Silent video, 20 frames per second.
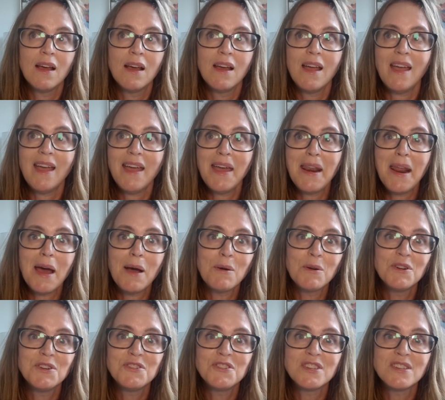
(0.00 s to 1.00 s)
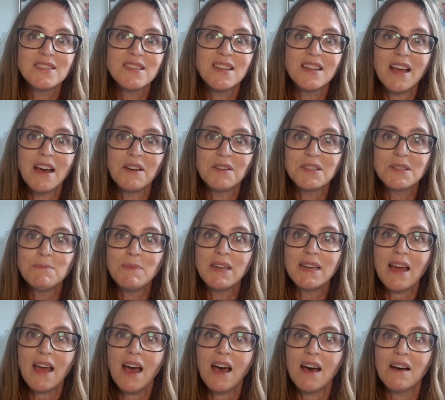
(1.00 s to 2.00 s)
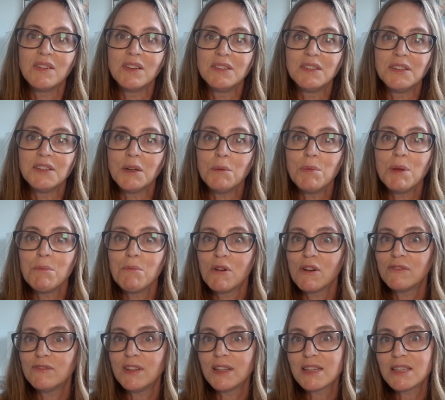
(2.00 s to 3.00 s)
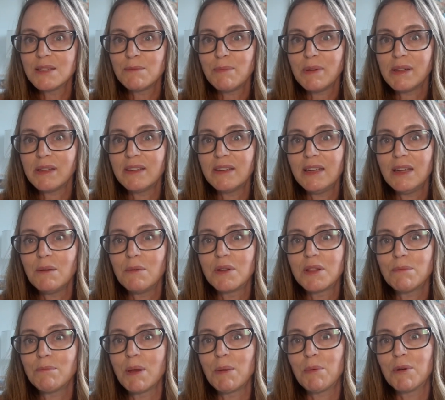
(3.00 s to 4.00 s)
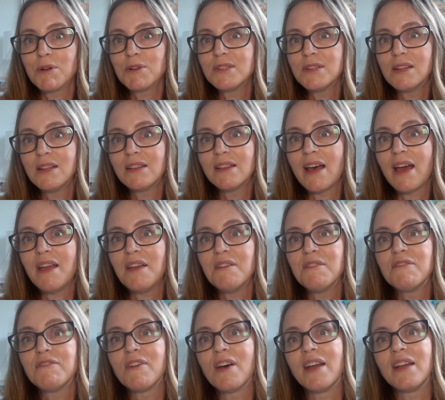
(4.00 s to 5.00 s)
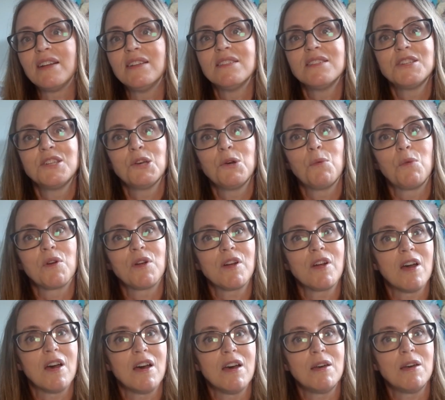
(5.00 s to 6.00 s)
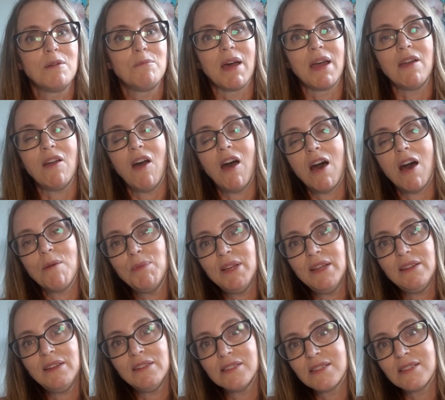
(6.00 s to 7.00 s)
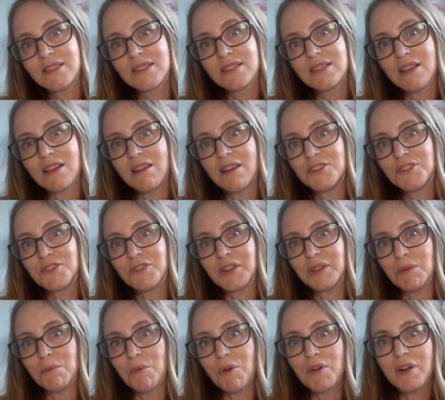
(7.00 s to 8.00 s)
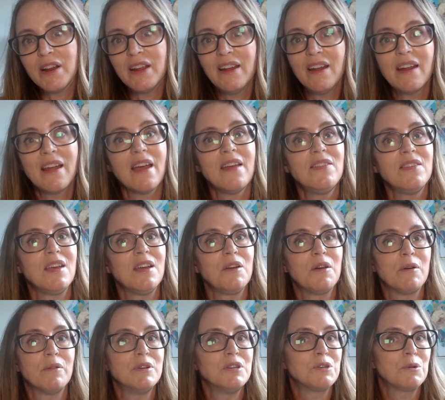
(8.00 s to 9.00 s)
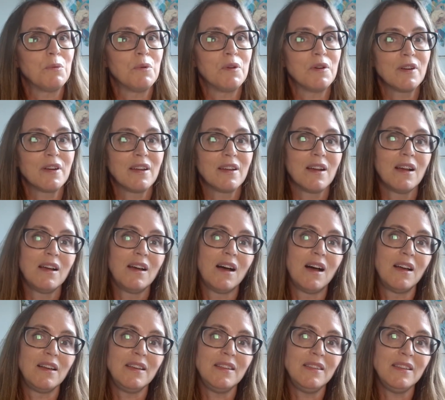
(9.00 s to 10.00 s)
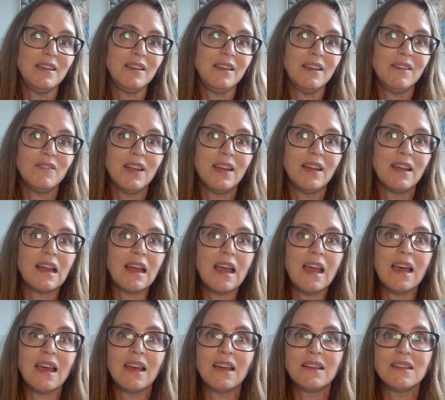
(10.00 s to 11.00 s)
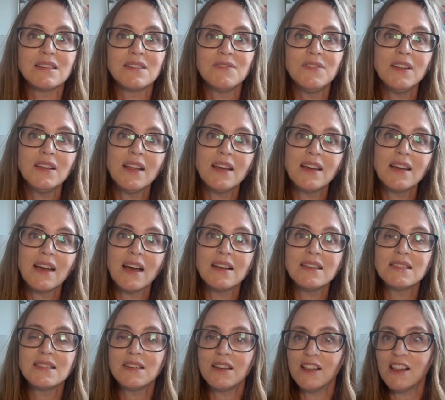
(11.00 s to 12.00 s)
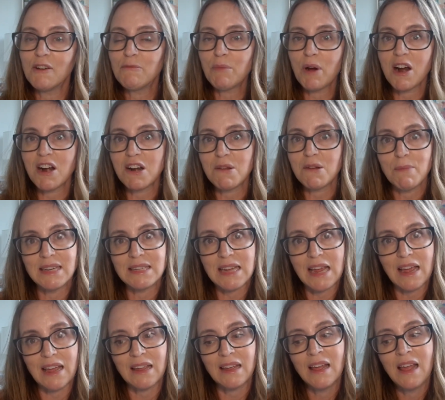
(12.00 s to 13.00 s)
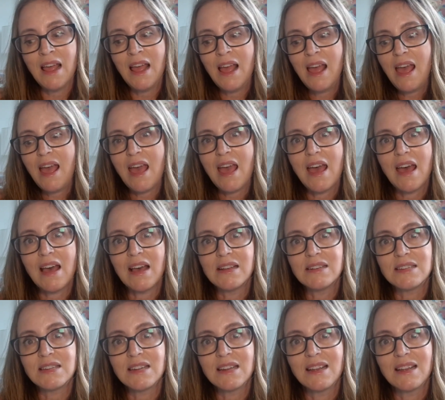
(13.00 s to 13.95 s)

8 hours just allows me to have a little bit more flexibility with my personal life. I can still work on my hobbies during the morning and then go into work in the evening and feel like I still have part of my day. And